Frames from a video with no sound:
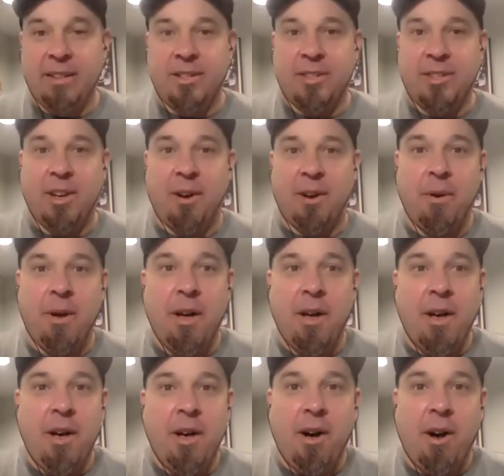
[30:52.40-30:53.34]
So,
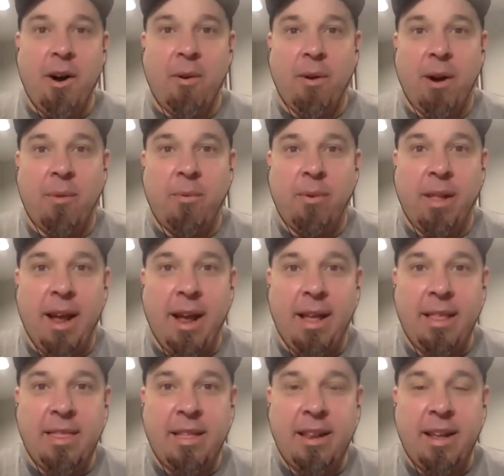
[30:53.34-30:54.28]
all right. Well,
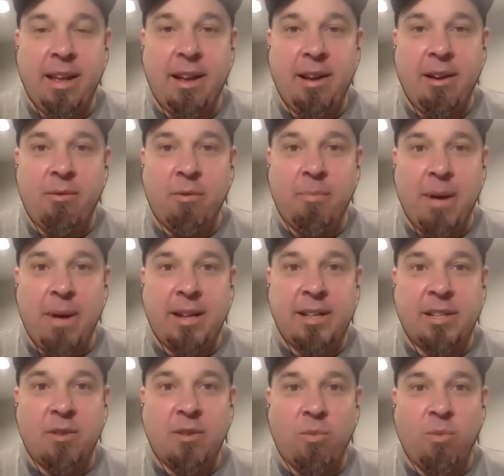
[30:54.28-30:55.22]
Anthony, we're
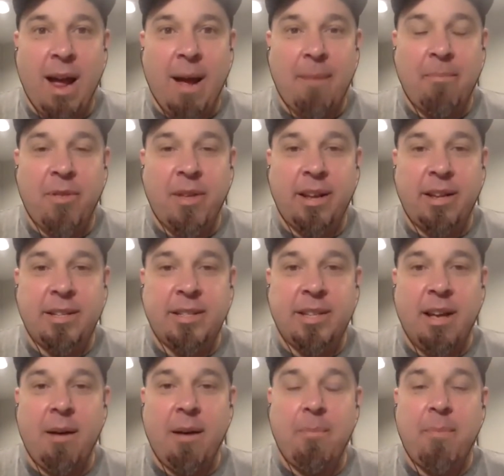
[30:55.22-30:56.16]
about to wrap things
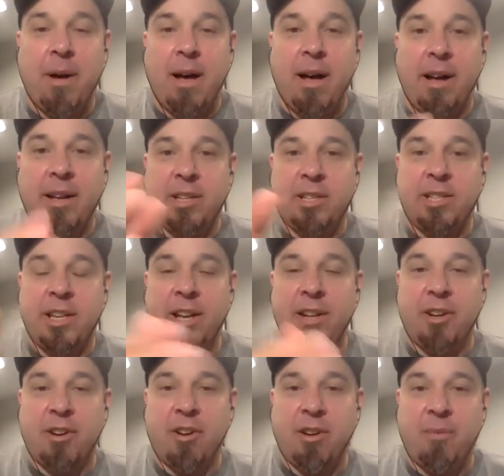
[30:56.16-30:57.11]
up. Uh, you
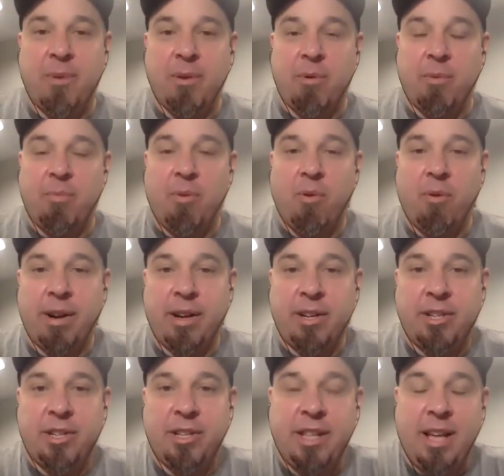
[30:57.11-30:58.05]
said you're going to be
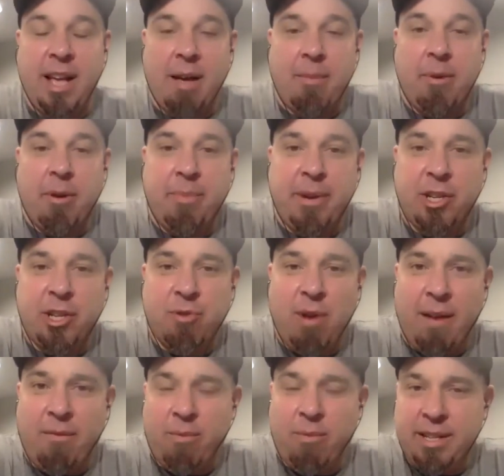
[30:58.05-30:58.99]
reporting to the MLB
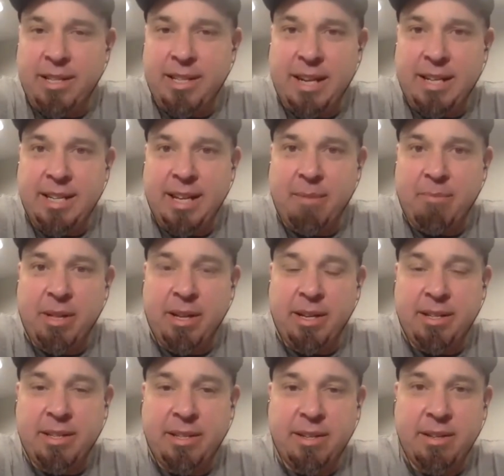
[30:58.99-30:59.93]
draft. When does that take
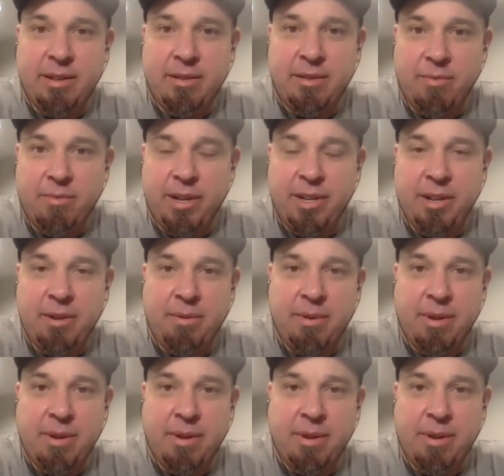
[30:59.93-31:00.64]
place? When do you?